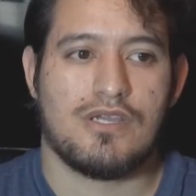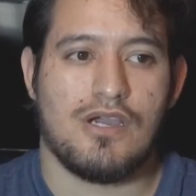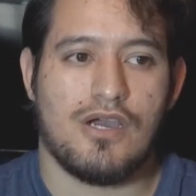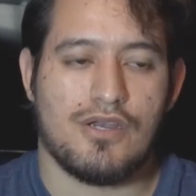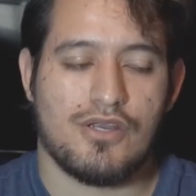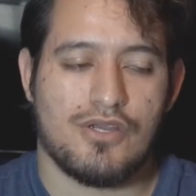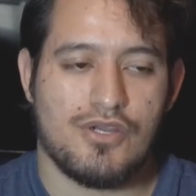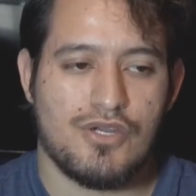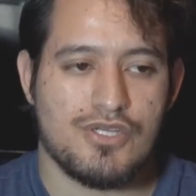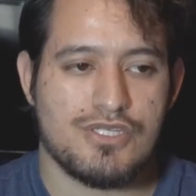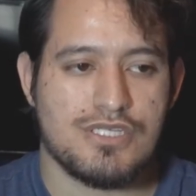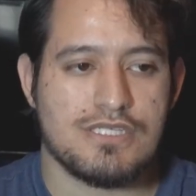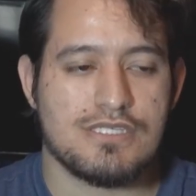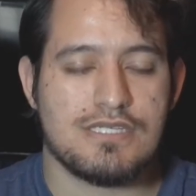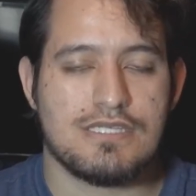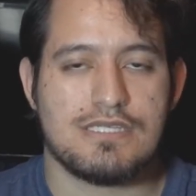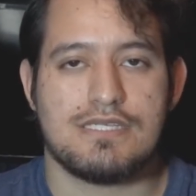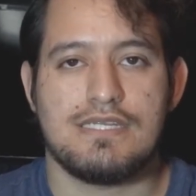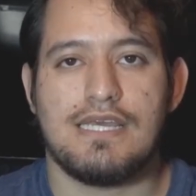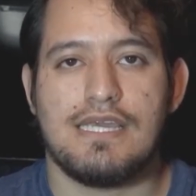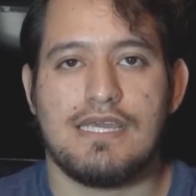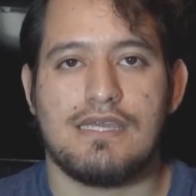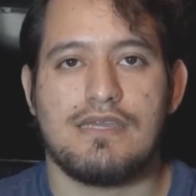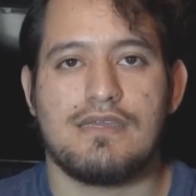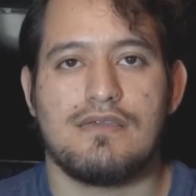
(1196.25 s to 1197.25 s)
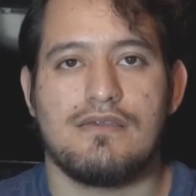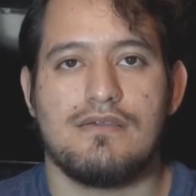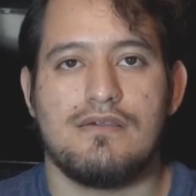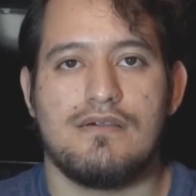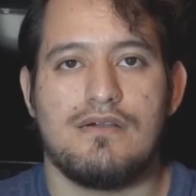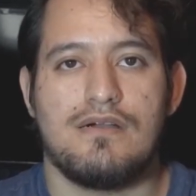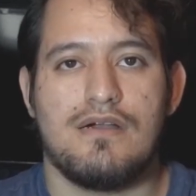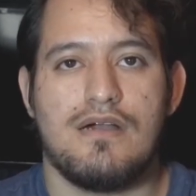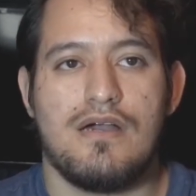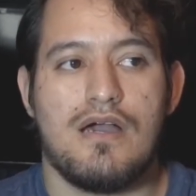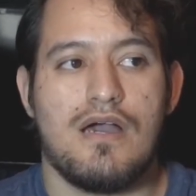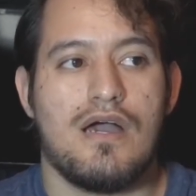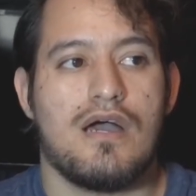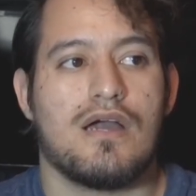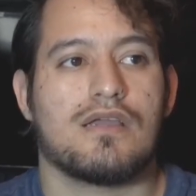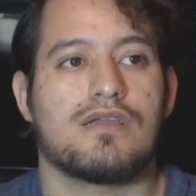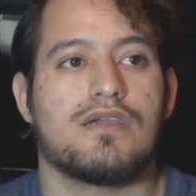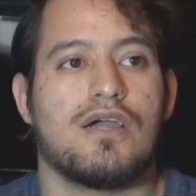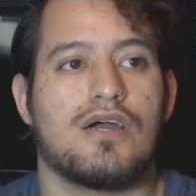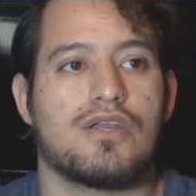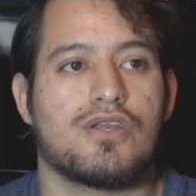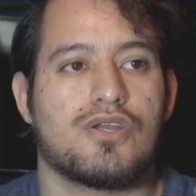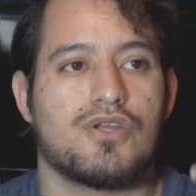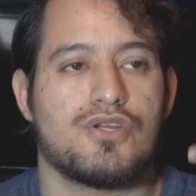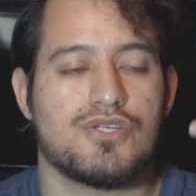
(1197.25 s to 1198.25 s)
God curses the snake,
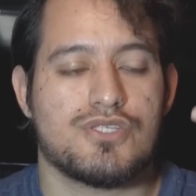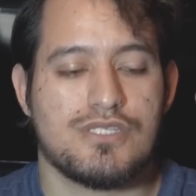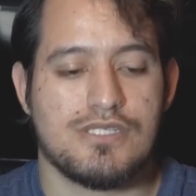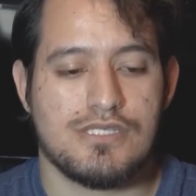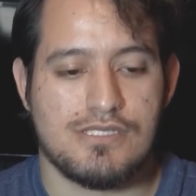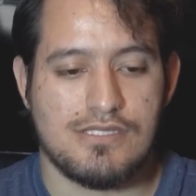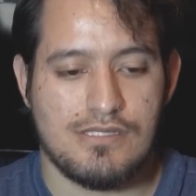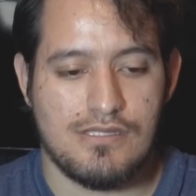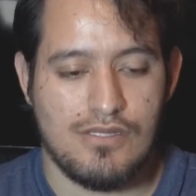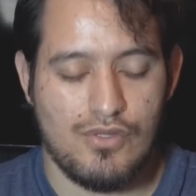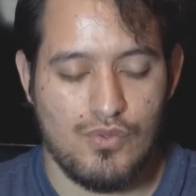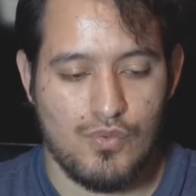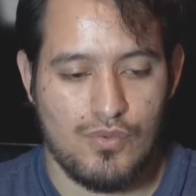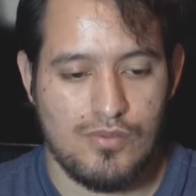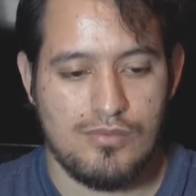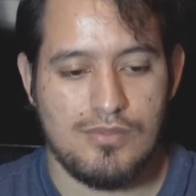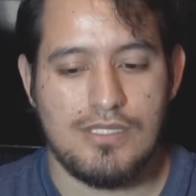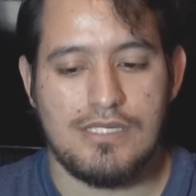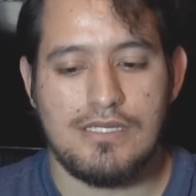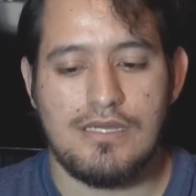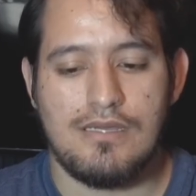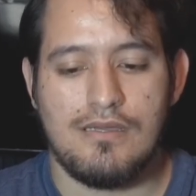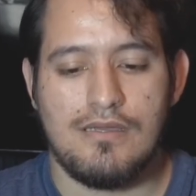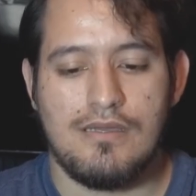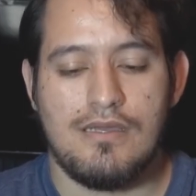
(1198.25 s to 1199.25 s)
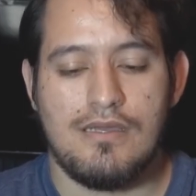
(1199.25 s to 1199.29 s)
God curses the woman,